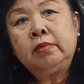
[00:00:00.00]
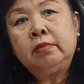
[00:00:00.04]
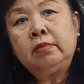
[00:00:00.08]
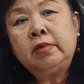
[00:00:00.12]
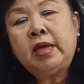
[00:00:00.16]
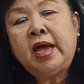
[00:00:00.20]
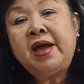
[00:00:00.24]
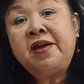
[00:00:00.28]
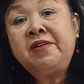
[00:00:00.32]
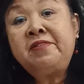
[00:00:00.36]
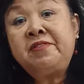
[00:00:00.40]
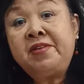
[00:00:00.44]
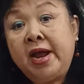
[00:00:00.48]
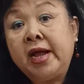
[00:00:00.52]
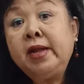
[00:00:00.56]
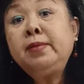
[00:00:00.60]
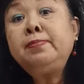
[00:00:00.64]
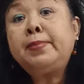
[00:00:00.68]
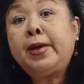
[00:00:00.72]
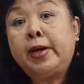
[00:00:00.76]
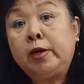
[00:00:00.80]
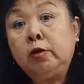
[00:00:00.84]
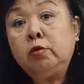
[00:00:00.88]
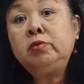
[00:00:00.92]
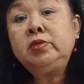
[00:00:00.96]
I ran
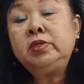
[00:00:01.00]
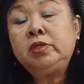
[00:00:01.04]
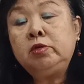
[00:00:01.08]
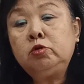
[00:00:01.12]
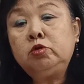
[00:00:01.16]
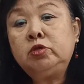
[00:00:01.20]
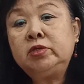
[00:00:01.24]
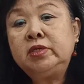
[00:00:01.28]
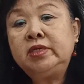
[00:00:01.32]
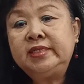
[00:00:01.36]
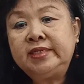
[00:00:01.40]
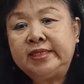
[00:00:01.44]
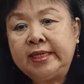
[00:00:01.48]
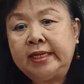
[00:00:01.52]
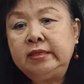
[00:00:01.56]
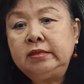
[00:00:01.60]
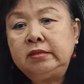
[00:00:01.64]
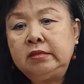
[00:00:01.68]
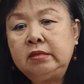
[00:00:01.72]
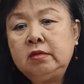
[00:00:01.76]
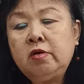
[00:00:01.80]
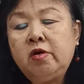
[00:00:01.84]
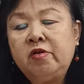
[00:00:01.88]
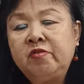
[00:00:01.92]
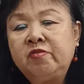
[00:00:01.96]
my own tuition center.
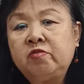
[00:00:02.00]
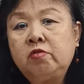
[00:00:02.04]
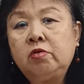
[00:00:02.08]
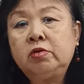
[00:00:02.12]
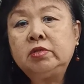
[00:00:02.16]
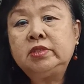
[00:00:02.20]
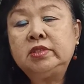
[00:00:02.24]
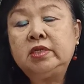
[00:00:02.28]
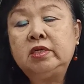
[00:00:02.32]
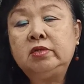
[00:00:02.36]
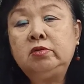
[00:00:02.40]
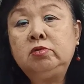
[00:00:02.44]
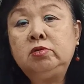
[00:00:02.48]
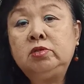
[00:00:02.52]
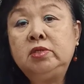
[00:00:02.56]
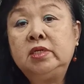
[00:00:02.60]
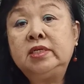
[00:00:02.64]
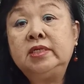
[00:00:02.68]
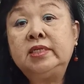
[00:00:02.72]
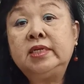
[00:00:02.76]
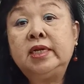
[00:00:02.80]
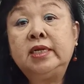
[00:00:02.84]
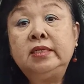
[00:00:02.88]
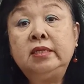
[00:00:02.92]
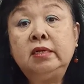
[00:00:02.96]
Of course, the tuition
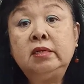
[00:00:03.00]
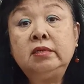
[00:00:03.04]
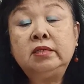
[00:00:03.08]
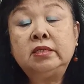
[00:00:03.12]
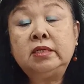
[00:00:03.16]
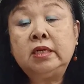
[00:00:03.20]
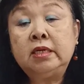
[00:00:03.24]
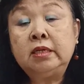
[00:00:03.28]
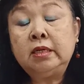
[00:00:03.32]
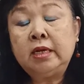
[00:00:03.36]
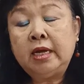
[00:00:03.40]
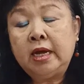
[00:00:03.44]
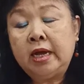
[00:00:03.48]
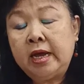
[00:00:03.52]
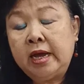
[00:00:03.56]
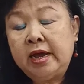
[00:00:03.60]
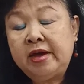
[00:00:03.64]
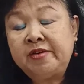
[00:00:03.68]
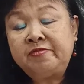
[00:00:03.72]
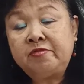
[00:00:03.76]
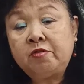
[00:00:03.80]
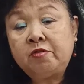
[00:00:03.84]
centers have